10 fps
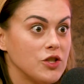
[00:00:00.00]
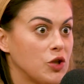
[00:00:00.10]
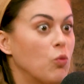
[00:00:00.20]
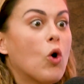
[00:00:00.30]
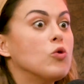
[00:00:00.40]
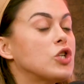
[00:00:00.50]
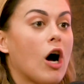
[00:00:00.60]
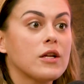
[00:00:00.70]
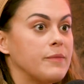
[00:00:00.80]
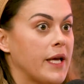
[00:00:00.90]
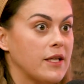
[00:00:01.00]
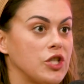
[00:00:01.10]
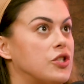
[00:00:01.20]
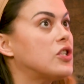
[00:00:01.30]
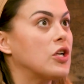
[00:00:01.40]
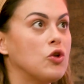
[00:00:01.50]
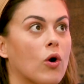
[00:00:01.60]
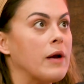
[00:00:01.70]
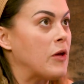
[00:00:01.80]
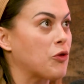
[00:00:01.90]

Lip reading: She won't talk to me. She's just ignoring me